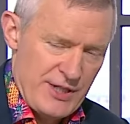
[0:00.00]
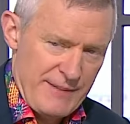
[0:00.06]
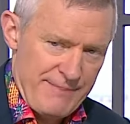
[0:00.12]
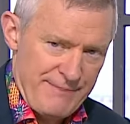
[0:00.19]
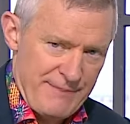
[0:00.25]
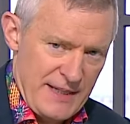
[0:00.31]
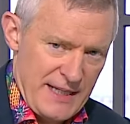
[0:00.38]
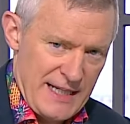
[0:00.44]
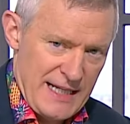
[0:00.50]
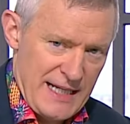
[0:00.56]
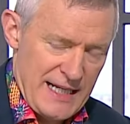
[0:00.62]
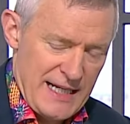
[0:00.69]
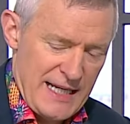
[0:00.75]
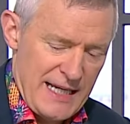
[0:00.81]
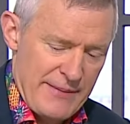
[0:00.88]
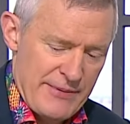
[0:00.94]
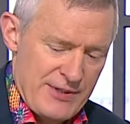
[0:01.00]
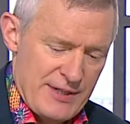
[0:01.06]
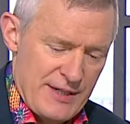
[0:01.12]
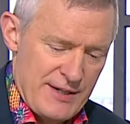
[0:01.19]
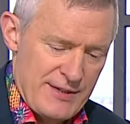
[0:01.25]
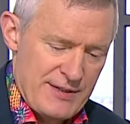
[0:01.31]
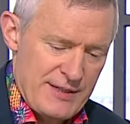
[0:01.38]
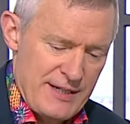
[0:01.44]
it, and, and he was
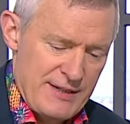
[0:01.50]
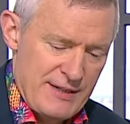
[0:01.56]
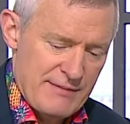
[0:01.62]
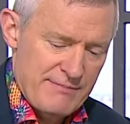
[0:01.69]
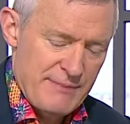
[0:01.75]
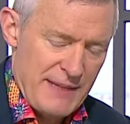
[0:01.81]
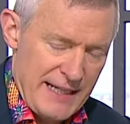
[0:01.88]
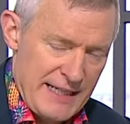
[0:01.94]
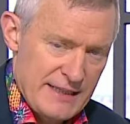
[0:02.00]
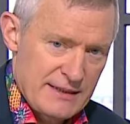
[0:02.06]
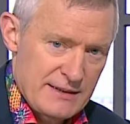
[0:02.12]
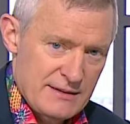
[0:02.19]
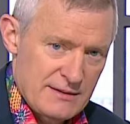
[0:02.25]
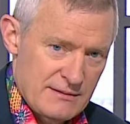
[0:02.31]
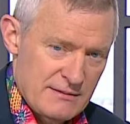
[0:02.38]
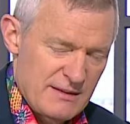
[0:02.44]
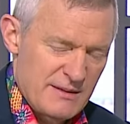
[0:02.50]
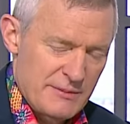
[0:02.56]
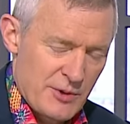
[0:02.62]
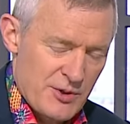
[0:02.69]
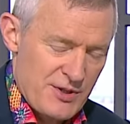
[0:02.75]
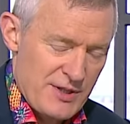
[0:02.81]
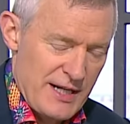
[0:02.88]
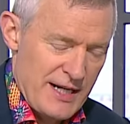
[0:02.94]
asked, listen, mate, it
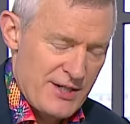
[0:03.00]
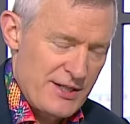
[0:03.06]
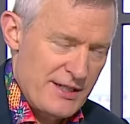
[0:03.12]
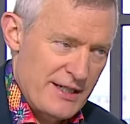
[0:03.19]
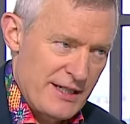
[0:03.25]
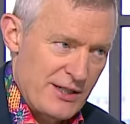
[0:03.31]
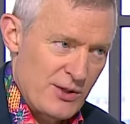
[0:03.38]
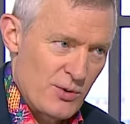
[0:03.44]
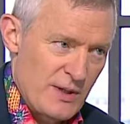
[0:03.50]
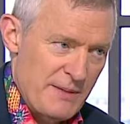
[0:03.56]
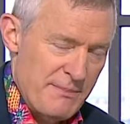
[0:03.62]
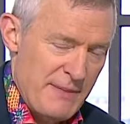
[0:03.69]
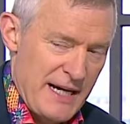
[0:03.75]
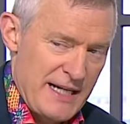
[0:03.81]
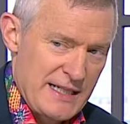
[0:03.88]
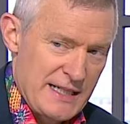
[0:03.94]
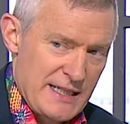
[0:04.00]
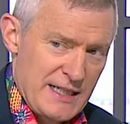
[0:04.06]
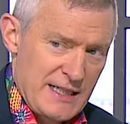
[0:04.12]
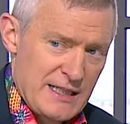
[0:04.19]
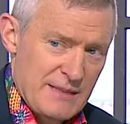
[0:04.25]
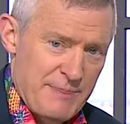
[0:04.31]
wasn't actually, he didn't call him mate. The